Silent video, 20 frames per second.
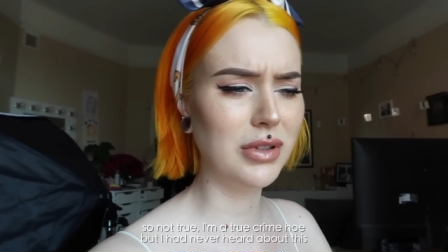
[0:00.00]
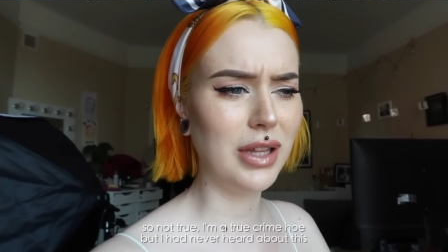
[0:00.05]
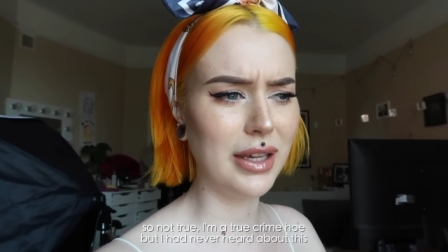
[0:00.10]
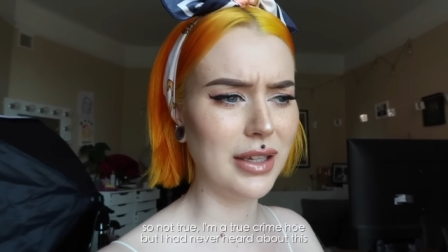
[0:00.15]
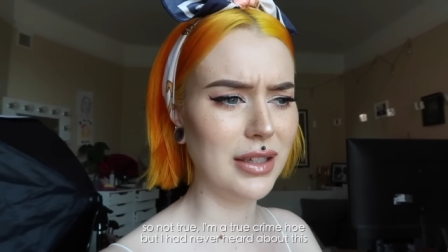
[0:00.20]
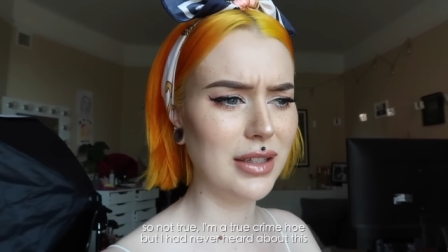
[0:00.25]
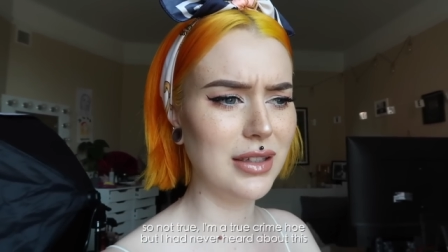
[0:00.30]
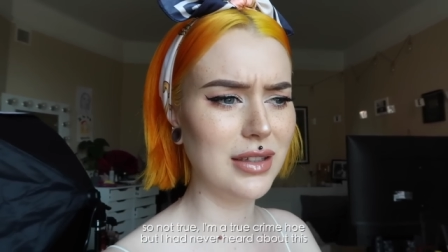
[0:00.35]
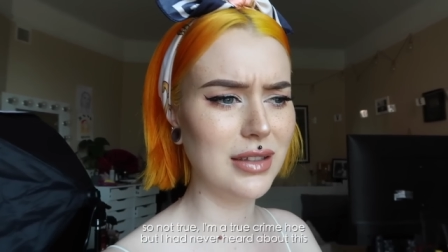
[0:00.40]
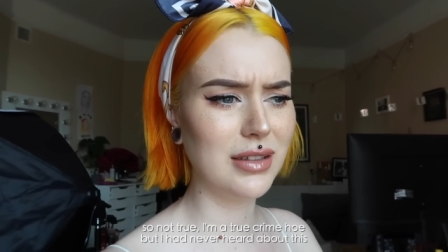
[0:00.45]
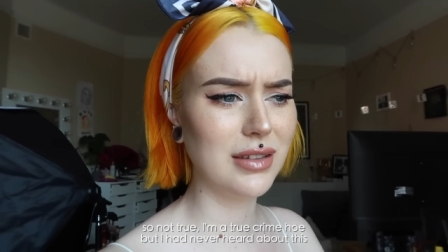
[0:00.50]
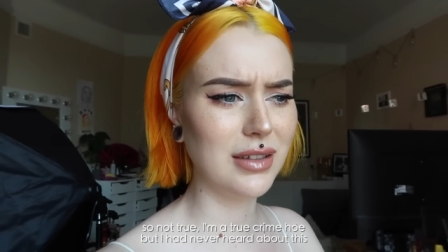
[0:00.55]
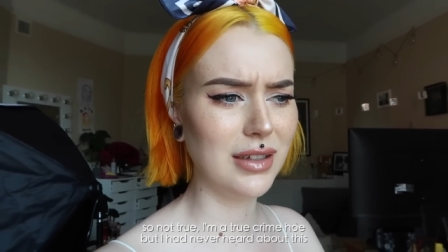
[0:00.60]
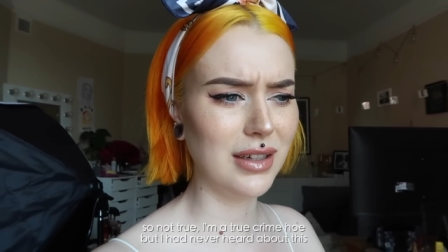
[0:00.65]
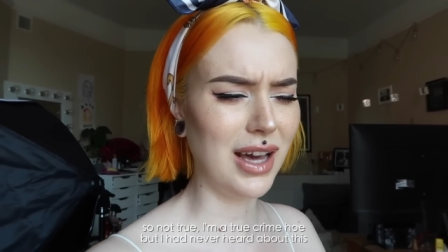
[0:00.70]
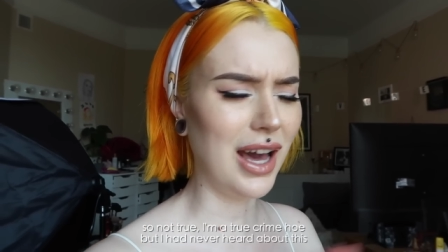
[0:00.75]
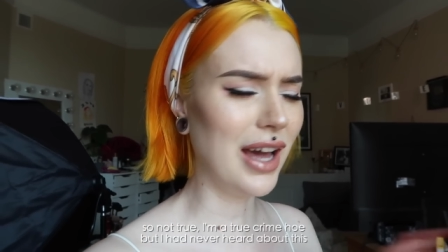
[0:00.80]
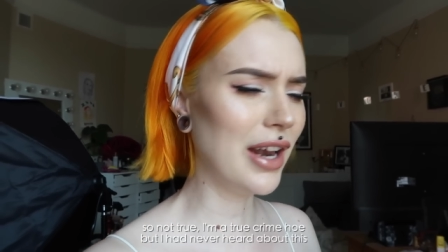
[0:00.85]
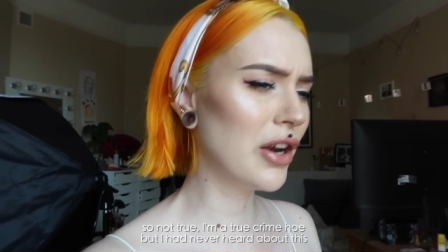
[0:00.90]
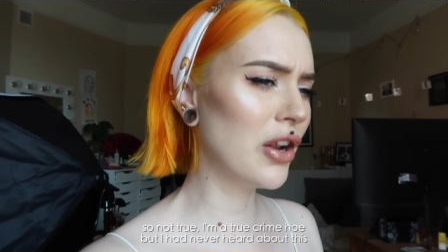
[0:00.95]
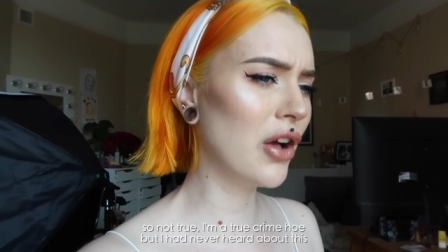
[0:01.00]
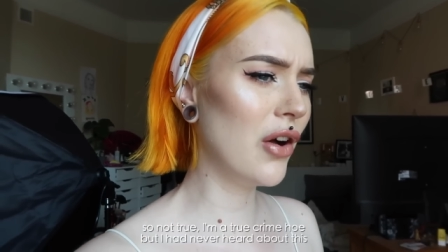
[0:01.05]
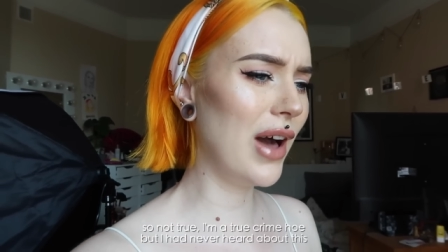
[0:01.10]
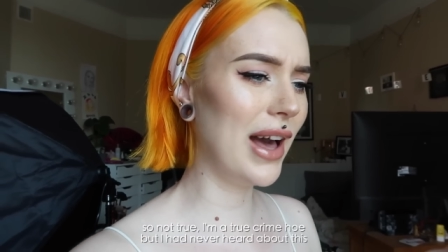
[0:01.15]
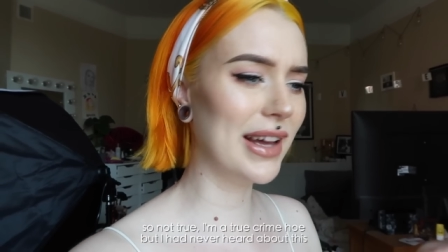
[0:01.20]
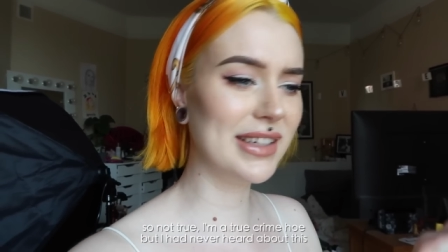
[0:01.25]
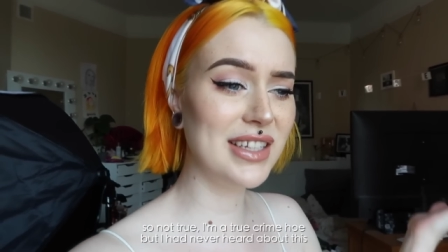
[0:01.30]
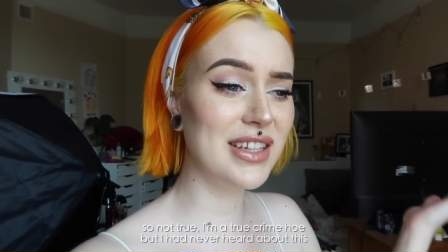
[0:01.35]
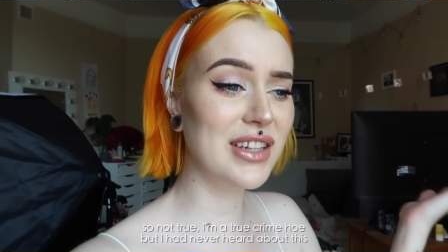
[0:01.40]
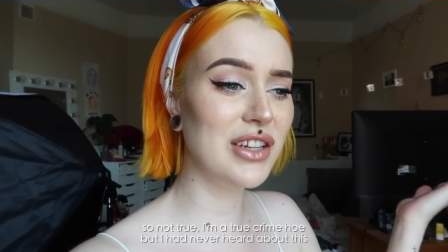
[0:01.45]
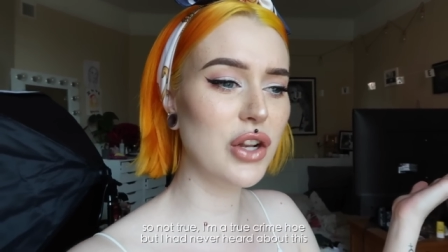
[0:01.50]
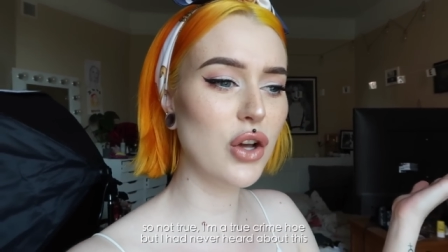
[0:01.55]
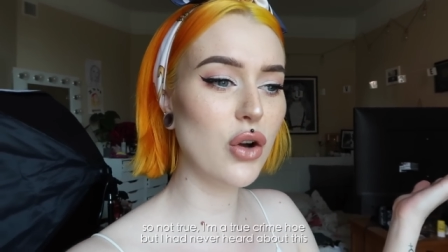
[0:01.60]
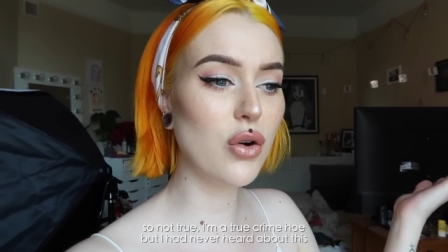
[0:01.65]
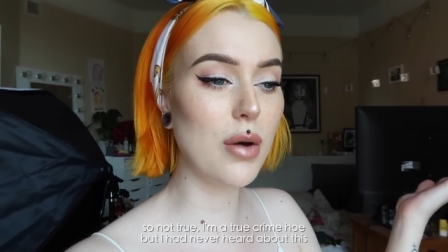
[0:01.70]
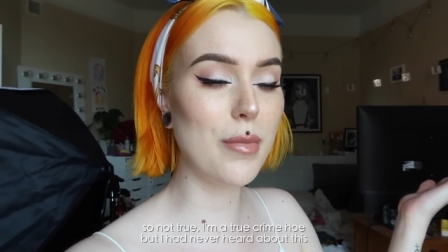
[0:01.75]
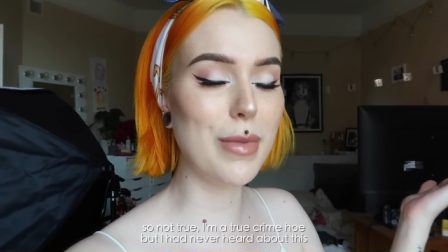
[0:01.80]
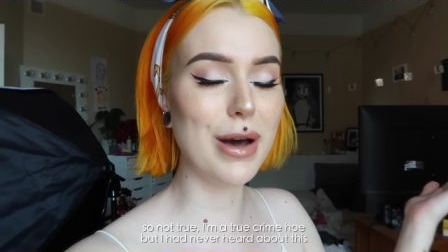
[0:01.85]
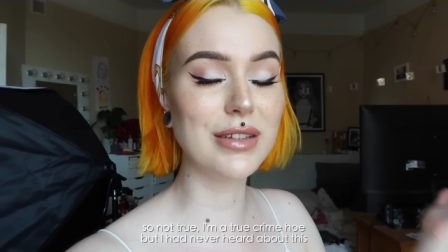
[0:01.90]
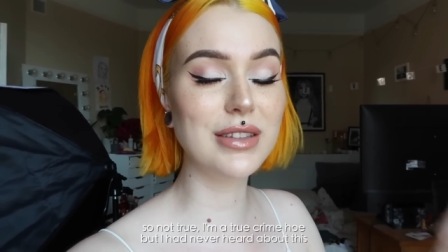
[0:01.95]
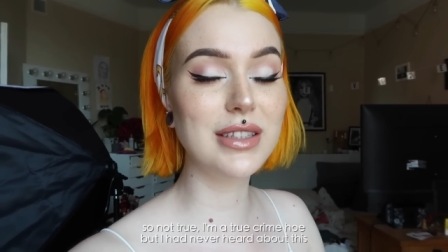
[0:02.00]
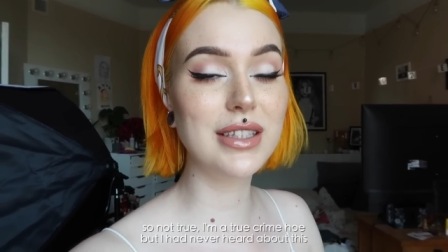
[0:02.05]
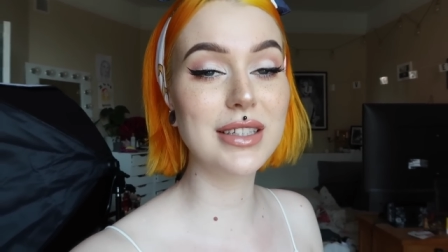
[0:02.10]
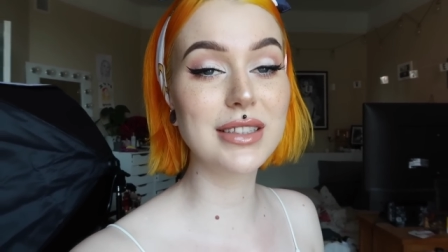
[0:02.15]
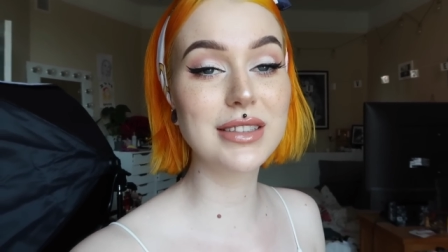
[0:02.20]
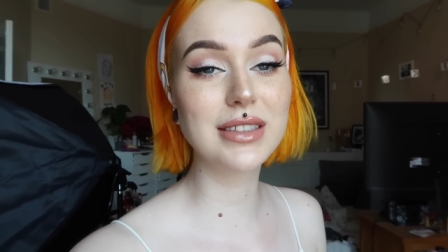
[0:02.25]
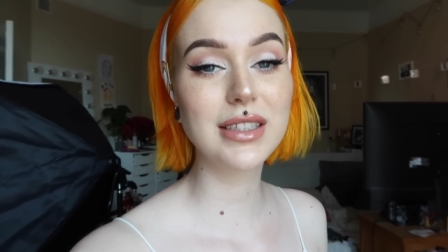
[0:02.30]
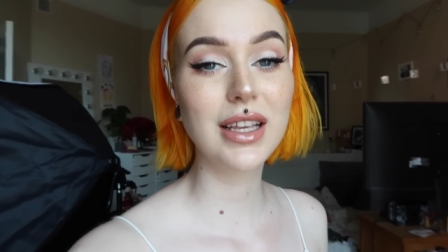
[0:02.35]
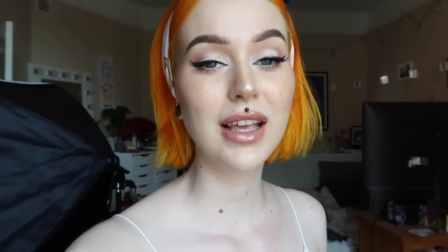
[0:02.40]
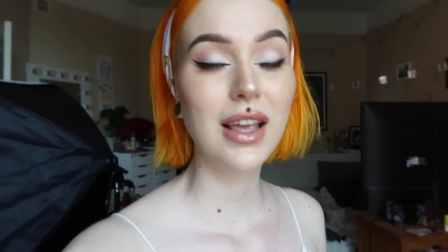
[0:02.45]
like, I don't know, I didn't know about this.